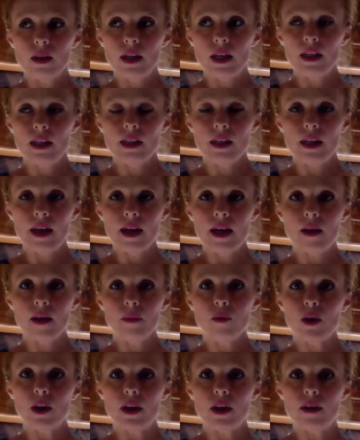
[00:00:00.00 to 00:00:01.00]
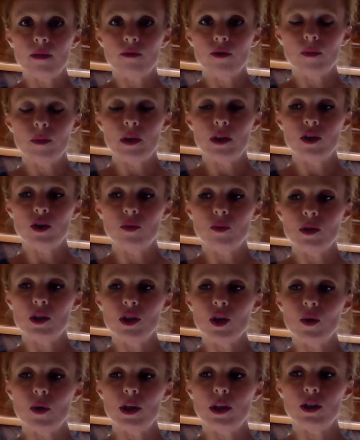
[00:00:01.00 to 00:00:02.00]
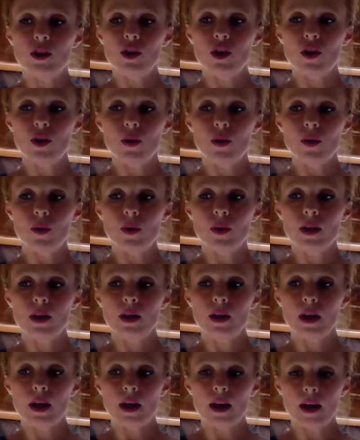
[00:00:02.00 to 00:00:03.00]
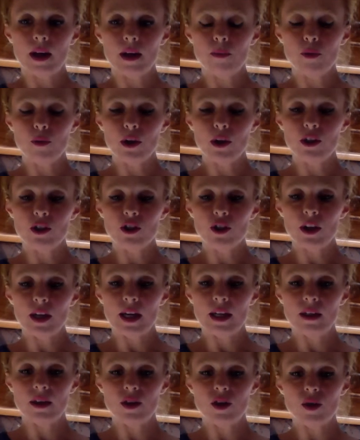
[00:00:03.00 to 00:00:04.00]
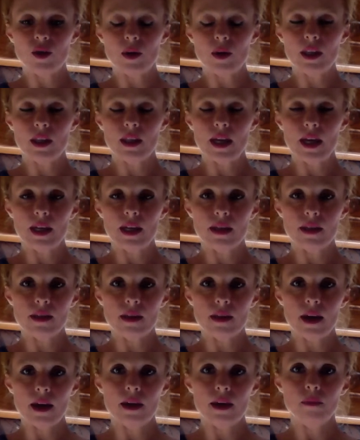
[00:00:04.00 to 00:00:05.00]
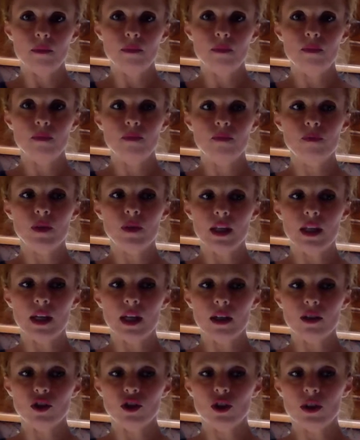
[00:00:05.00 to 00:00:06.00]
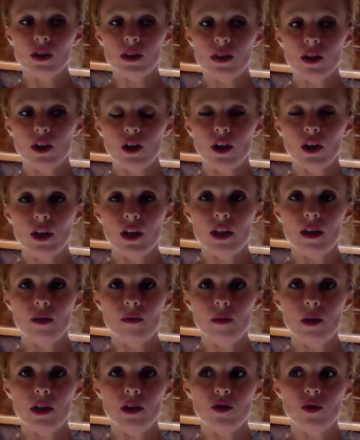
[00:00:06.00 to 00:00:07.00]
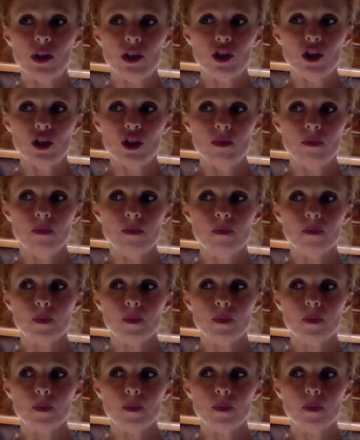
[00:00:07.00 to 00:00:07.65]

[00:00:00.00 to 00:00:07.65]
hidden camera information was going to, I'm pretty sure it had to do with NSA, the National Security Administration,